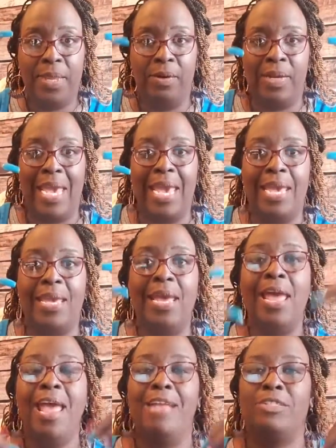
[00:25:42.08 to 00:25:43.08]
Okay.
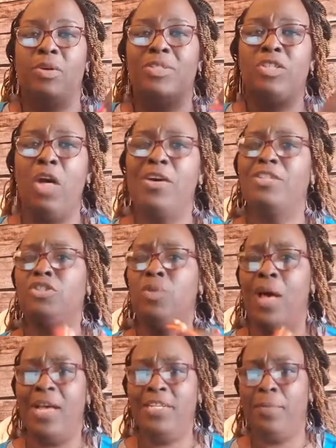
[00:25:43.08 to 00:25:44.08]
And so as long as
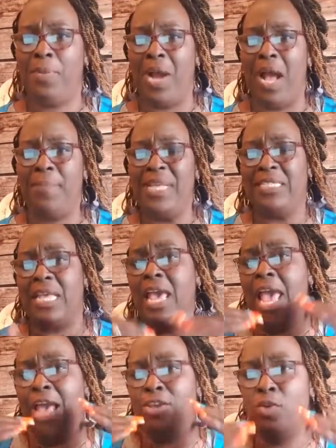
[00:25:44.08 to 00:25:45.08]
you under promise
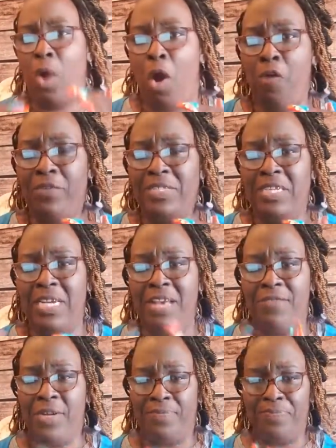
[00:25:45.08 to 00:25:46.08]
and you over
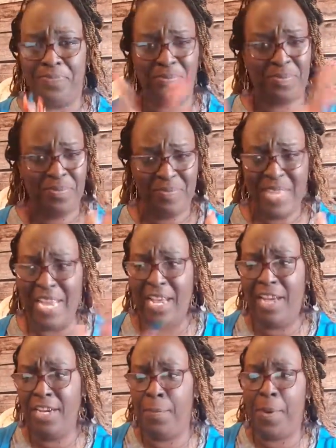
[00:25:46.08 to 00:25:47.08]
deliver, and
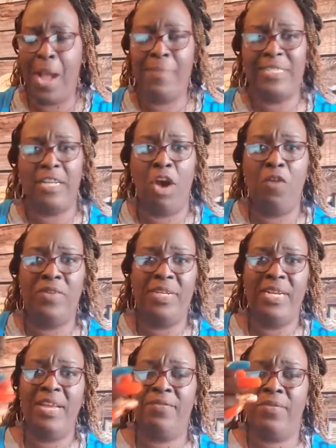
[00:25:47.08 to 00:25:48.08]
under promise and over
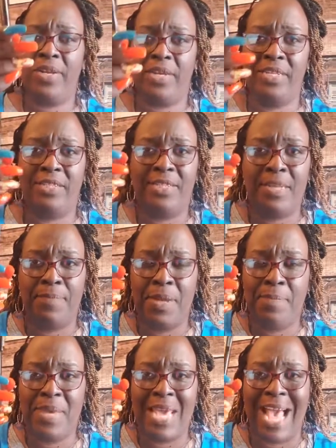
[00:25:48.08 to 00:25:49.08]
deliver it could simply
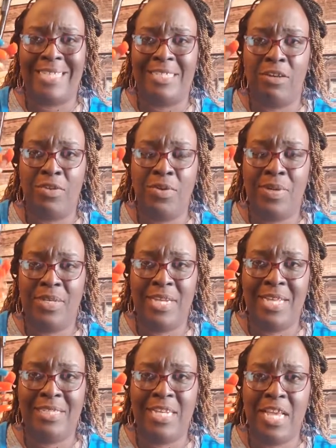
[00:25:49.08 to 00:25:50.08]
be I sold you a
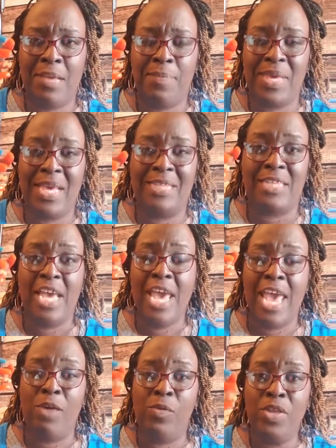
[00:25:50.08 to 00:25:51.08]
dozen ink pens,
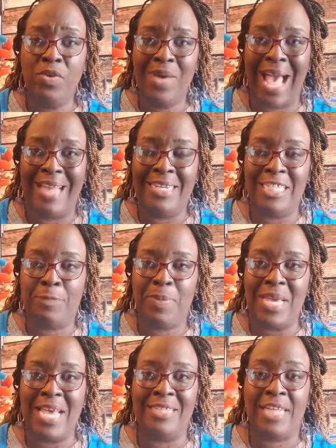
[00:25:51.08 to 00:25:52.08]
and when you got these
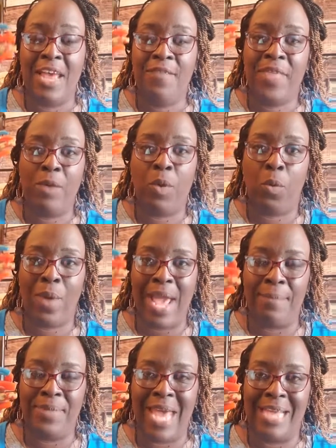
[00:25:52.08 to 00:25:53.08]
pens, they were
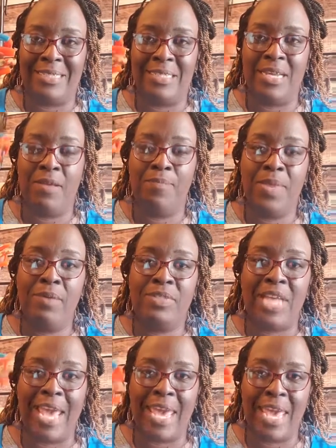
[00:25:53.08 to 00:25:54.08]
wrapped nicely. There was
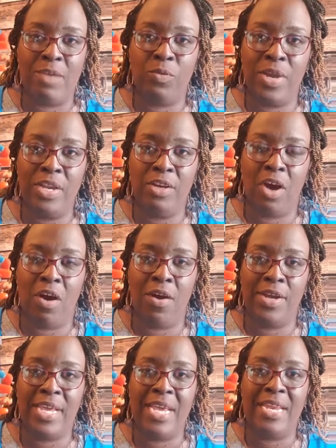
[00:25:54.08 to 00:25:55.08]
a handwritten
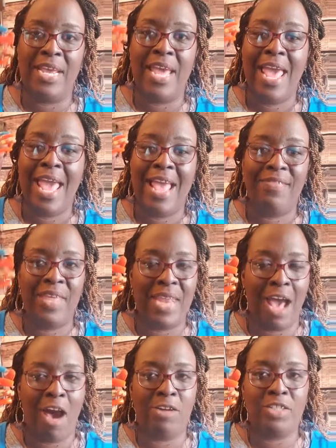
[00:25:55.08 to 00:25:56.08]
card in it, and then
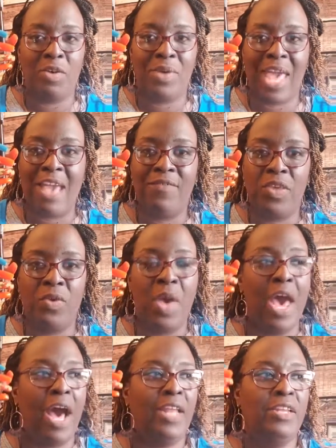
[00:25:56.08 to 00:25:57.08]
I also gave you
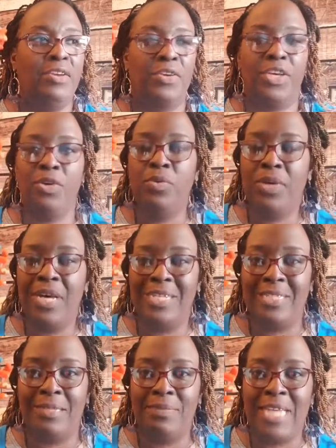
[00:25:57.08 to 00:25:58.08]
a little cute
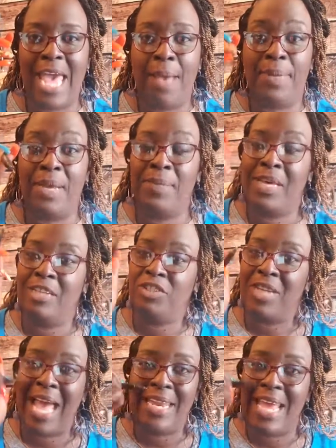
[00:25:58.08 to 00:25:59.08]
custom tablet because you
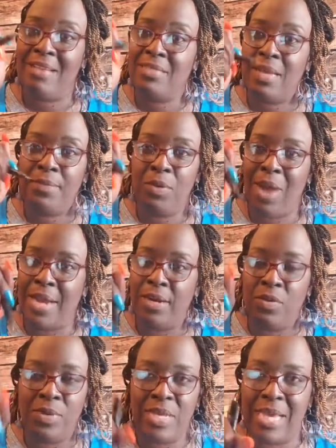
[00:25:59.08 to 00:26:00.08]
got to have something to write
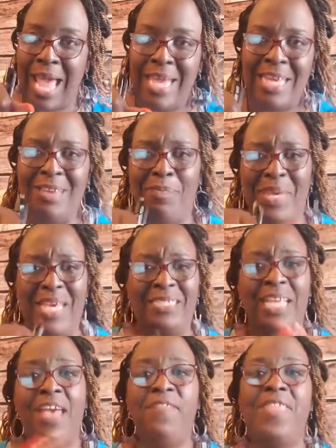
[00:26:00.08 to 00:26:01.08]
on when you got ink
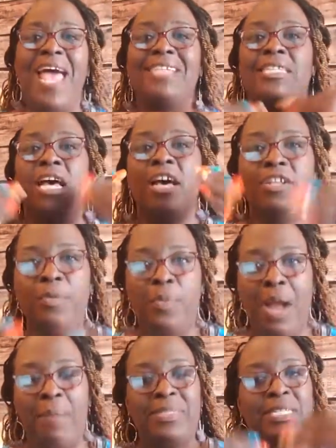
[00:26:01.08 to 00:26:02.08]
pens. That's under
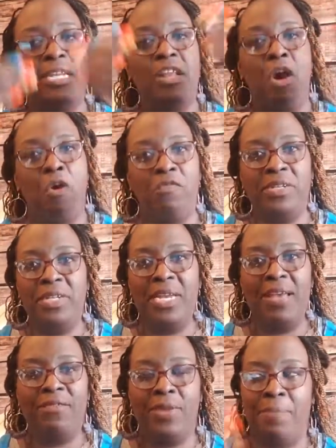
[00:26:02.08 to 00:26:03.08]
promising and over
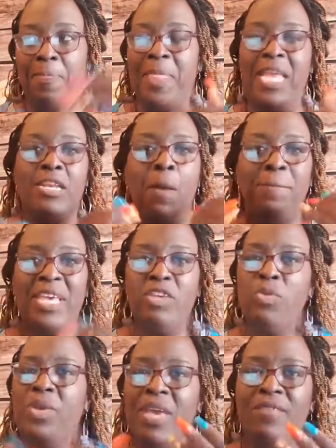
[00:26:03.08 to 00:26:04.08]
delivering. It don't mean
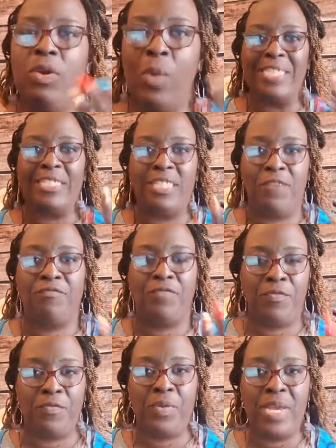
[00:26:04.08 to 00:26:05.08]
you giving stuff for
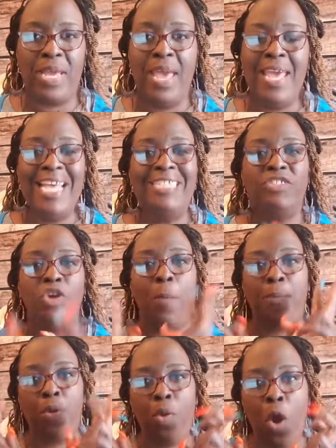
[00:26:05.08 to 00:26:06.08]
free. It's your
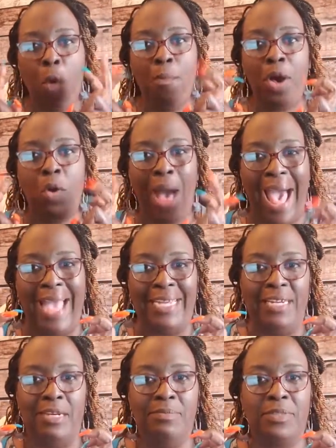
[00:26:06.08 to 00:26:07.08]
promo
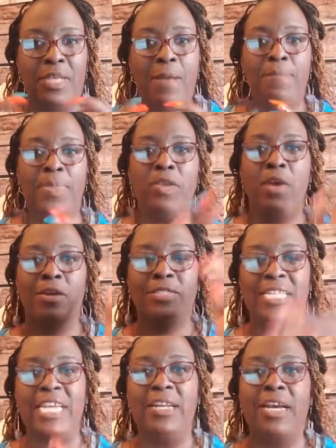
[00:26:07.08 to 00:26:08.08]
items. You heard
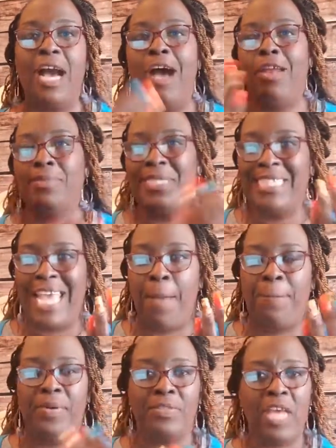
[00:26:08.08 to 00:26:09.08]
Tina call them
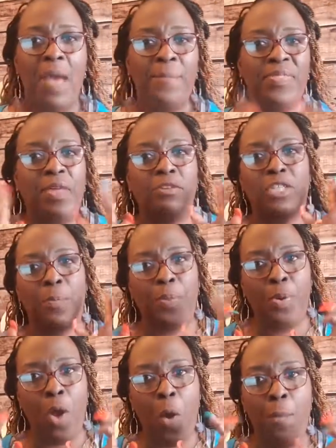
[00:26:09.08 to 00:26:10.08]
samples, but those are
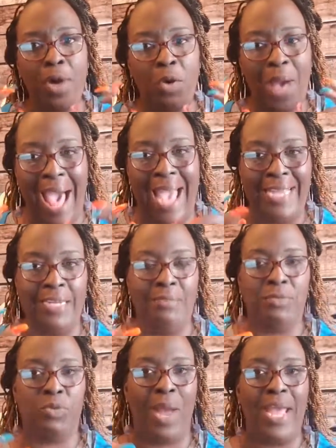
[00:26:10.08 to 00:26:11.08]
promo
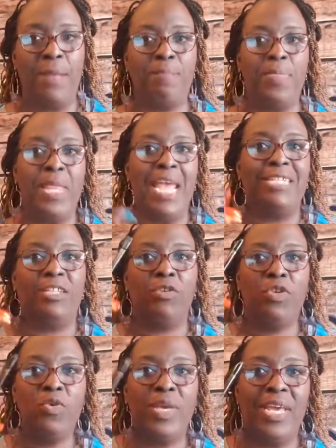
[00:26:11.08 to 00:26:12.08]
items, right? And so
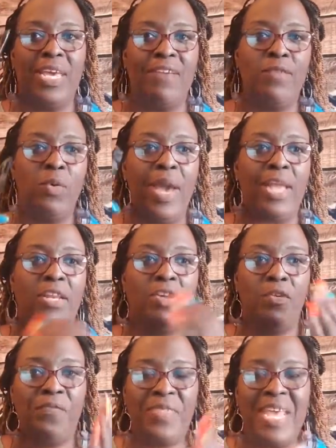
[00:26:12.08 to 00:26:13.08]
you can give away
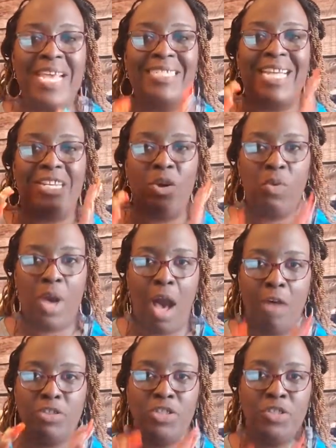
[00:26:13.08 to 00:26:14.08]
little things that don't
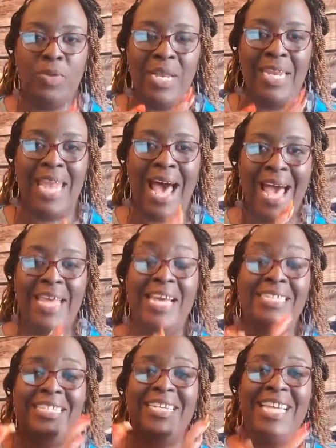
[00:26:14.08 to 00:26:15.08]
cost you a lot
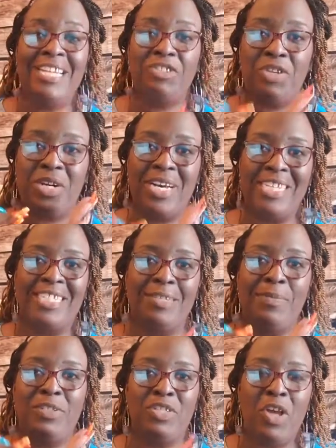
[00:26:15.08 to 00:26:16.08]
to let your
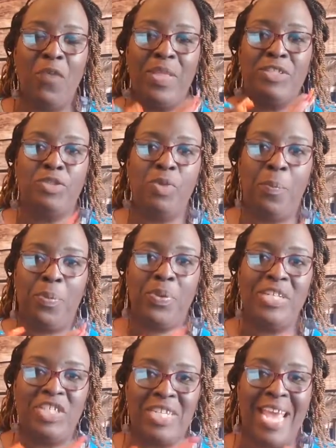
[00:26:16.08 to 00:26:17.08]
customers know that you
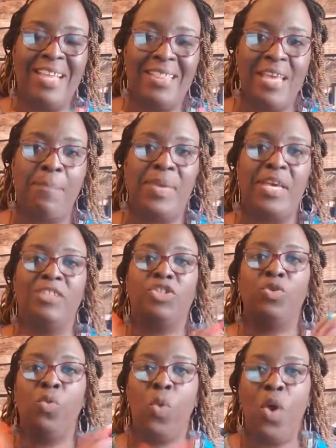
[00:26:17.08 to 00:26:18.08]
appreciate them because
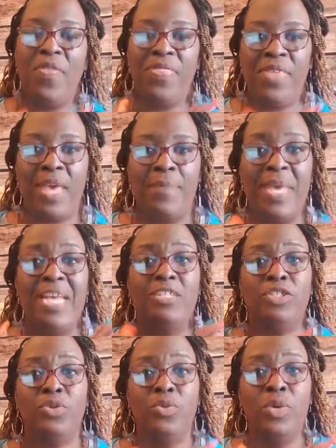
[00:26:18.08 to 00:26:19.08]
you want them
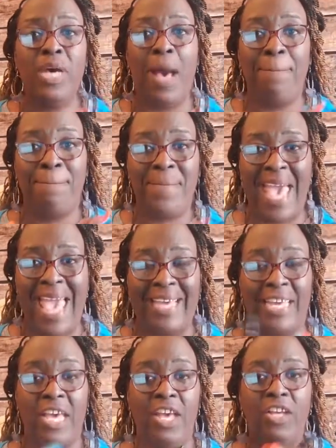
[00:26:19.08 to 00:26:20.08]
to come back.